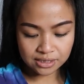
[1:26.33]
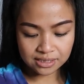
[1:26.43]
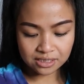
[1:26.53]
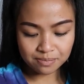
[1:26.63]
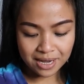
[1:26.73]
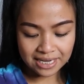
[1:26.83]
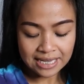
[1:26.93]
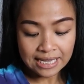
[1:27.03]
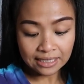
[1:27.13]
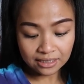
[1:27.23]
This is by
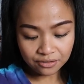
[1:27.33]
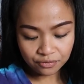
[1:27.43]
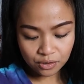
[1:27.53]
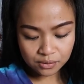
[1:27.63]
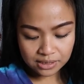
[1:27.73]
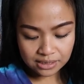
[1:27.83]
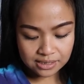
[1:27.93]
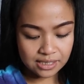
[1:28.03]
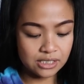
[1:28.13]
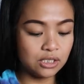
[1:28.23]
Leaf Notes in a
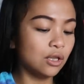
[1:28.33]
size